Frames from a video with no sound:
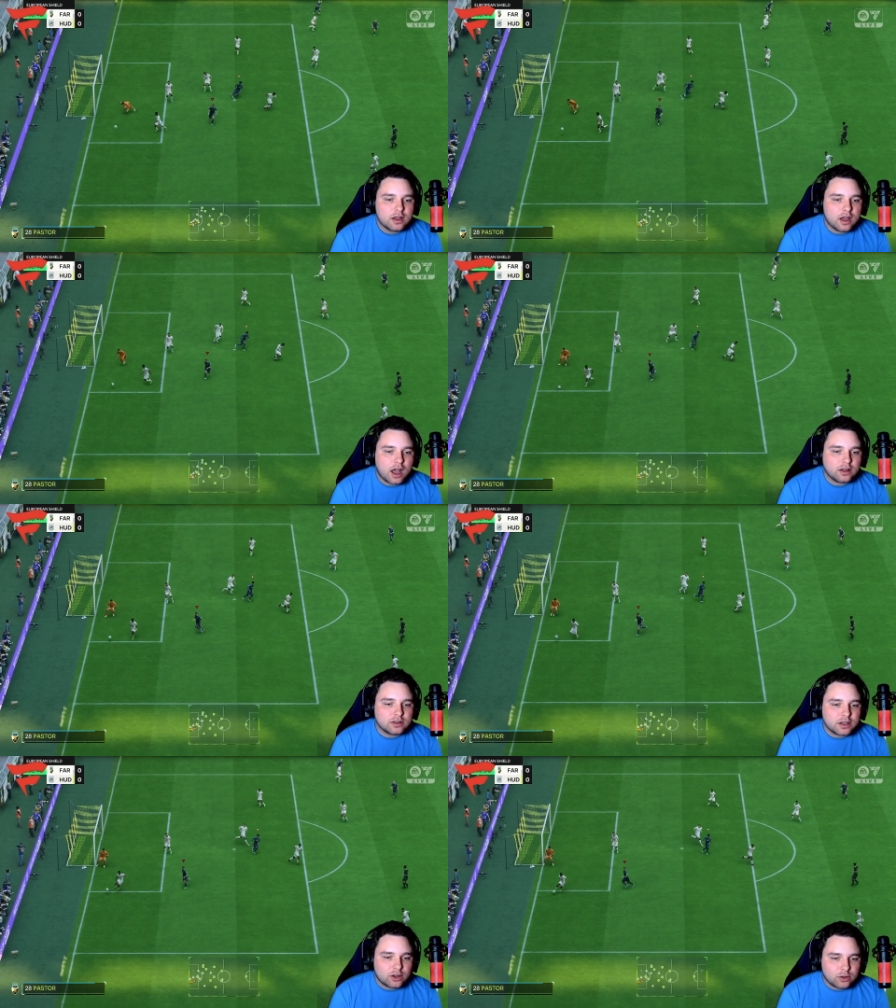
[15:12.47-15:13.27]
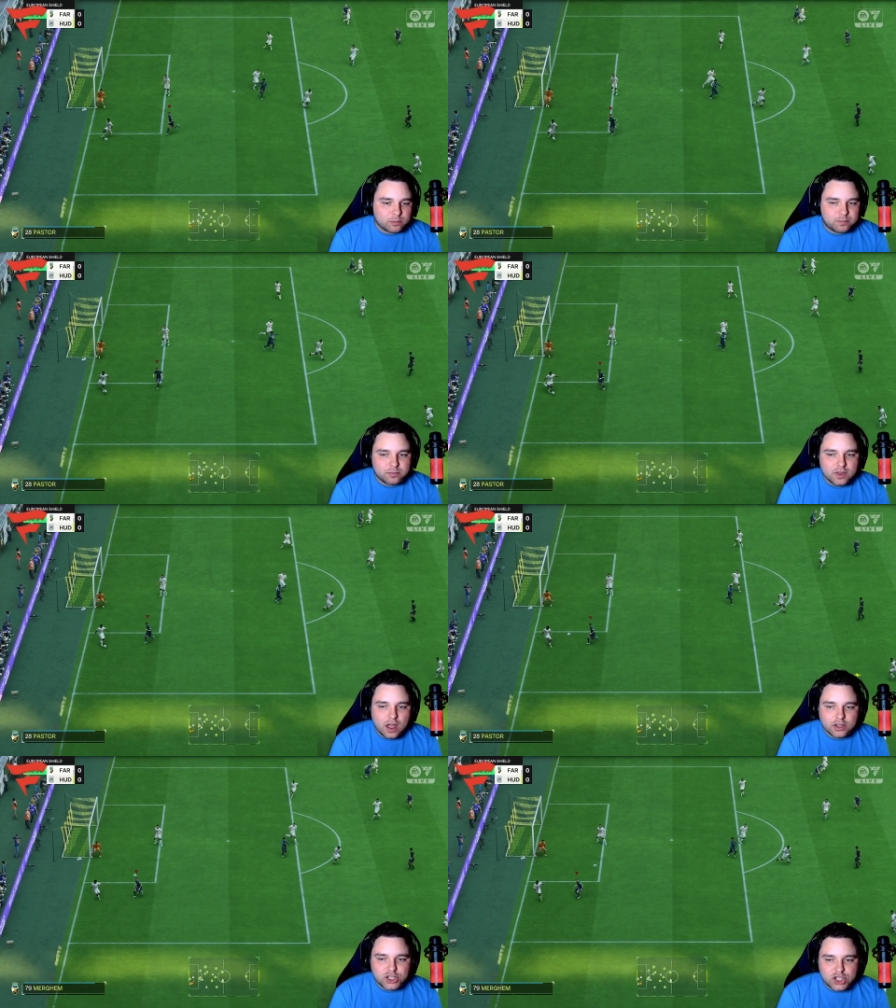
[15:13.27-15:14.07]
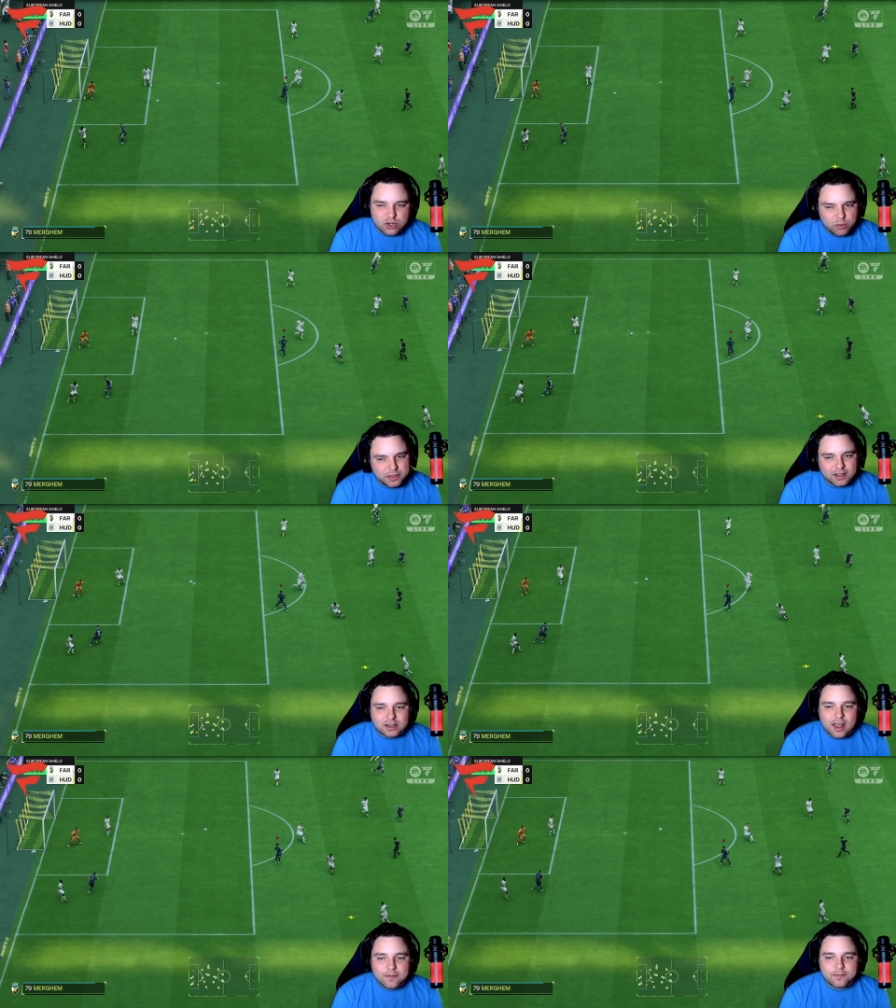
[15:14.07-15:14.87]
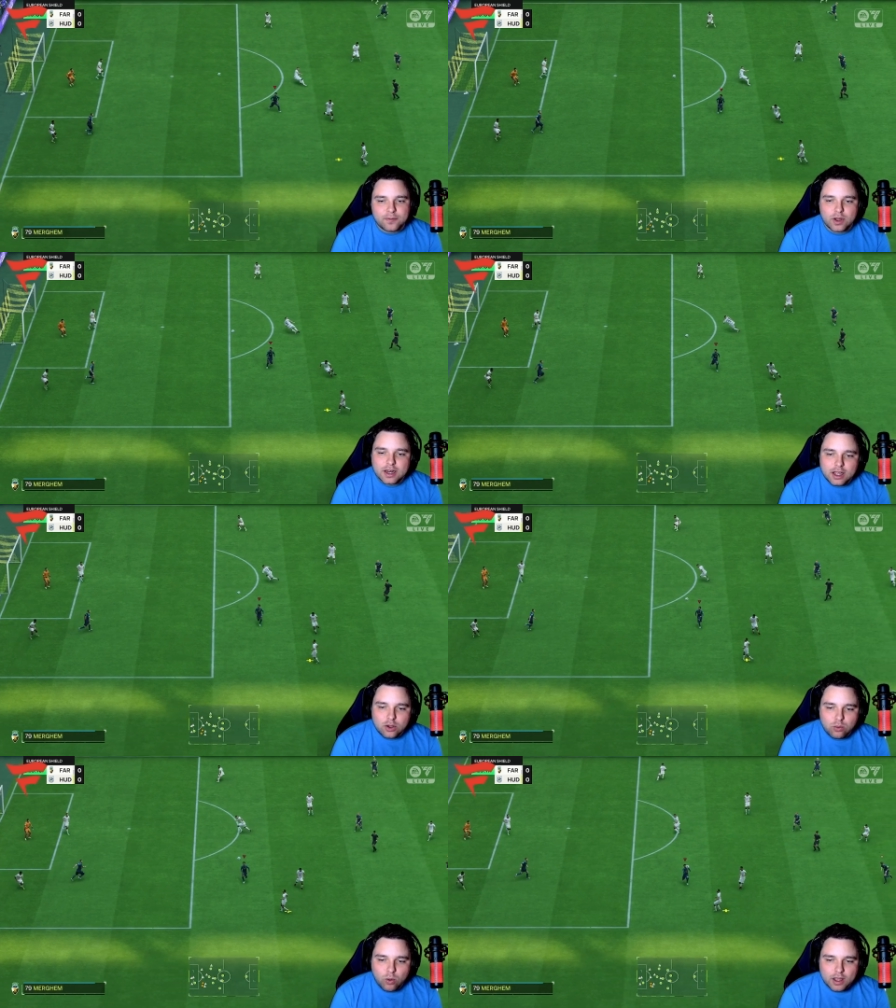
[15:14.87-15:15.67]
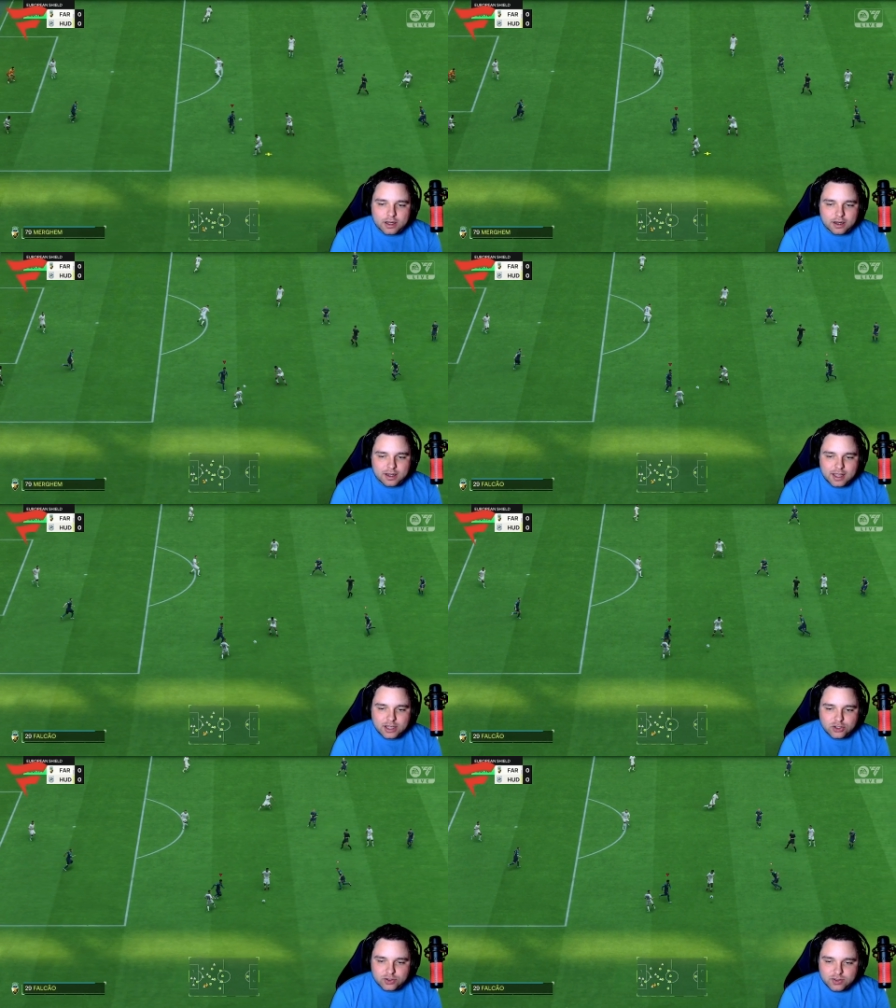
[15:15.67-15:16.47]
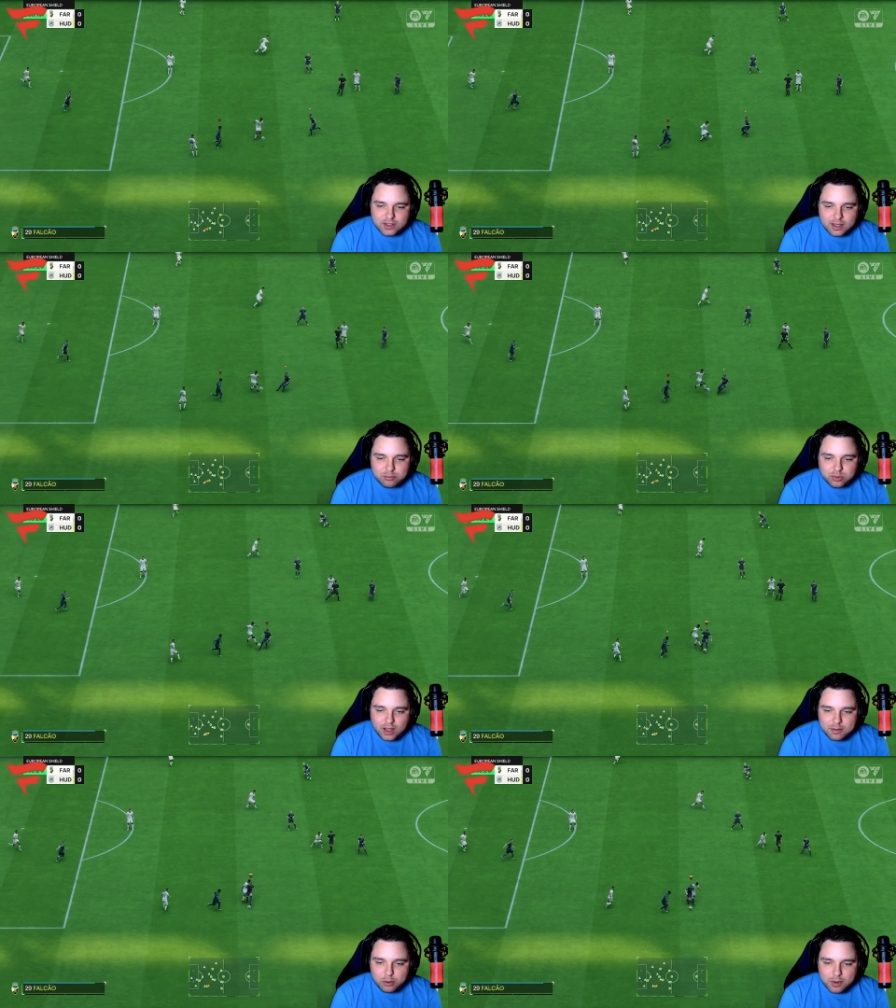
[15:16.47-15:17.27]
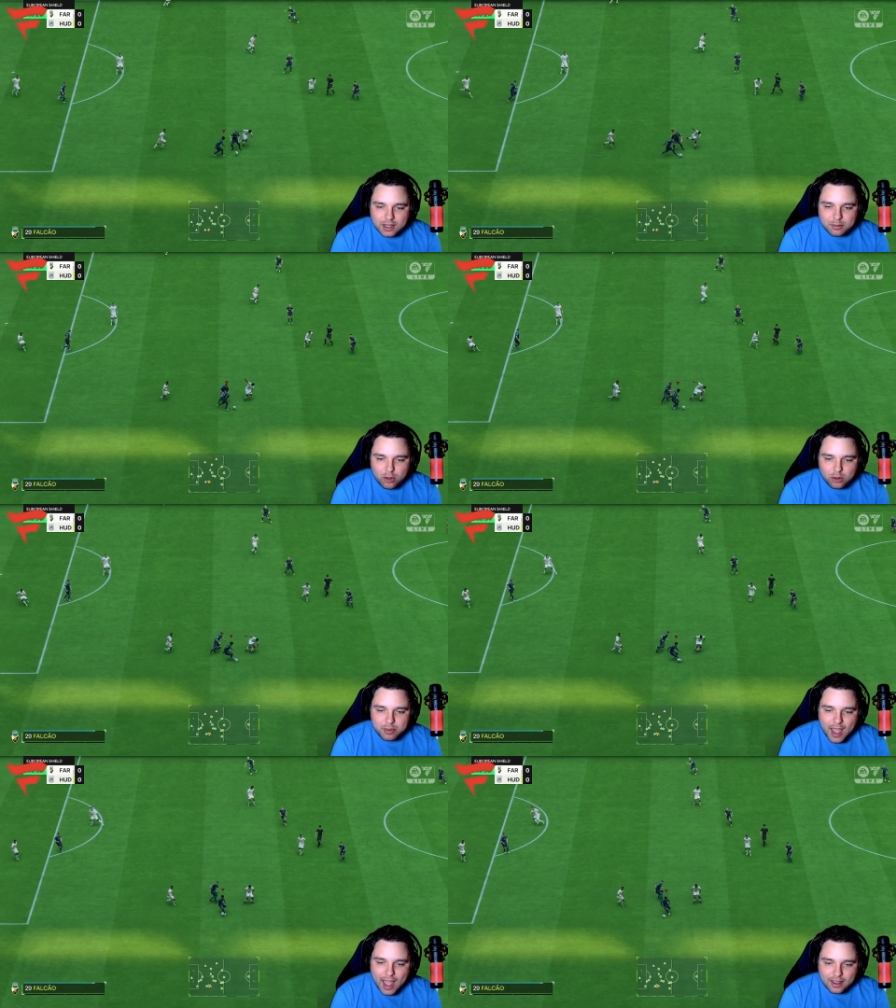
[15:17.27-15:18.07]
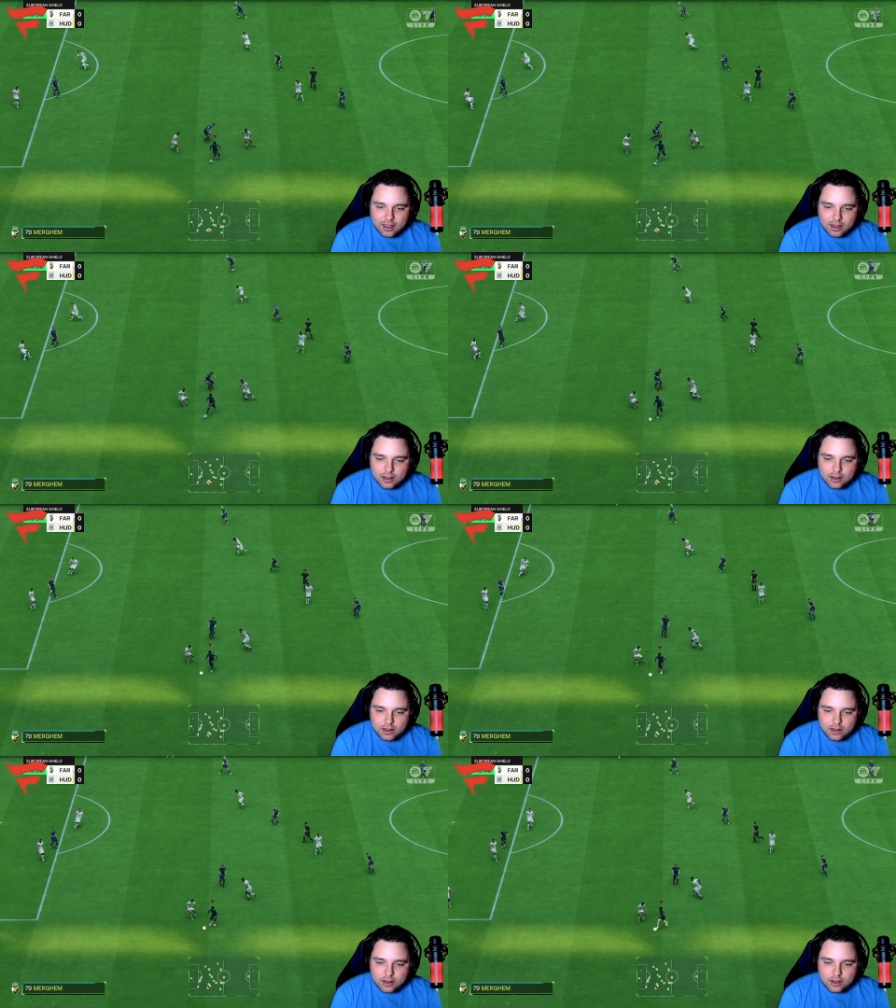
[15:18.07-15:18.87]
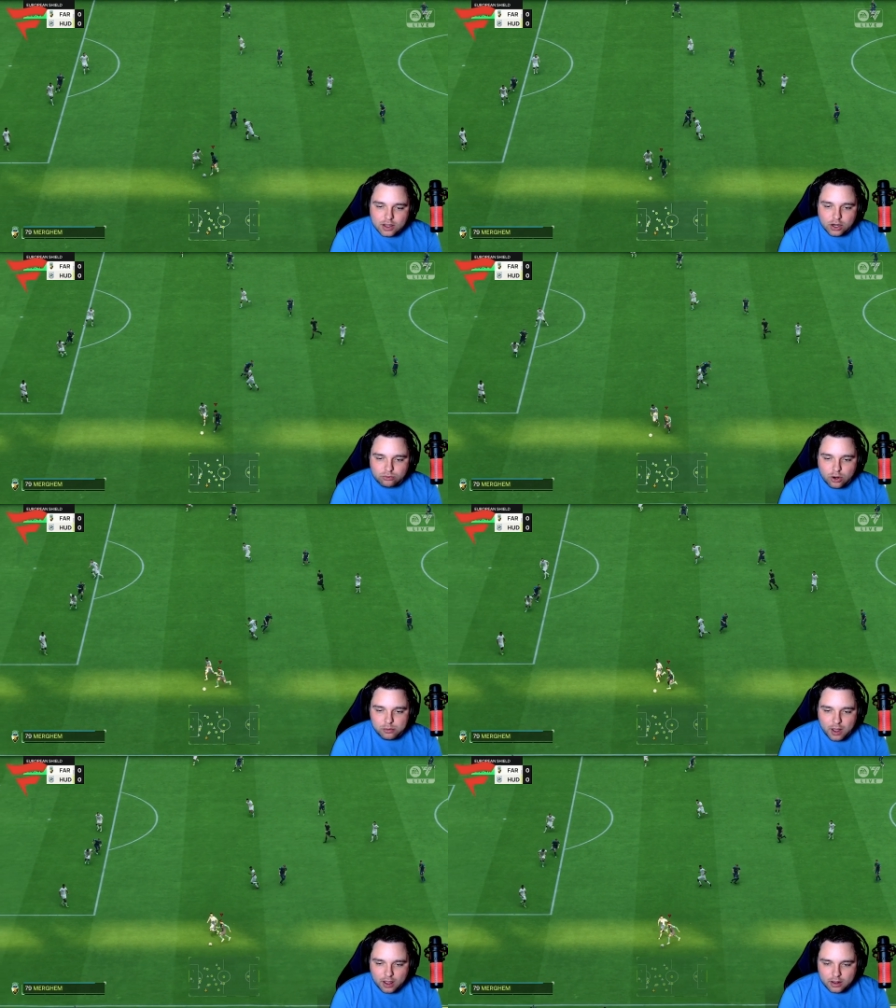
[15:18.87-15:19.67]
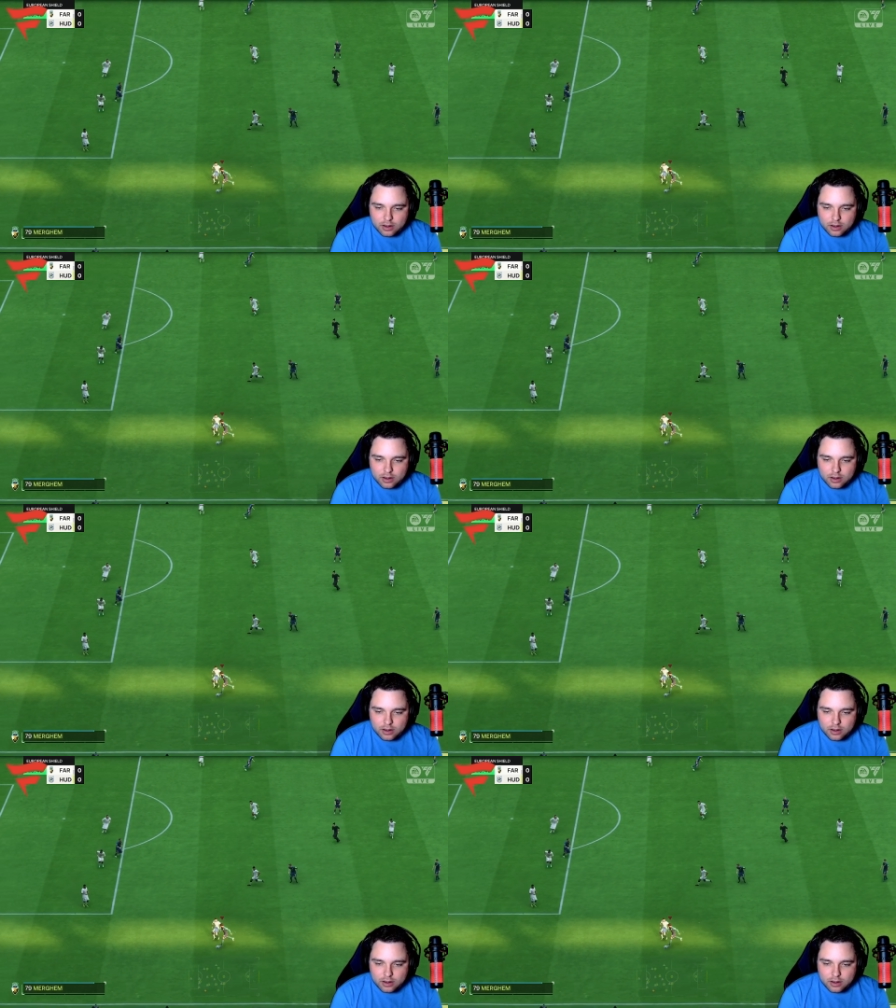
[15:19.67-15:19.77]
A little nudge with the left foot. A quite interesting play, but we get the ball back. Karoma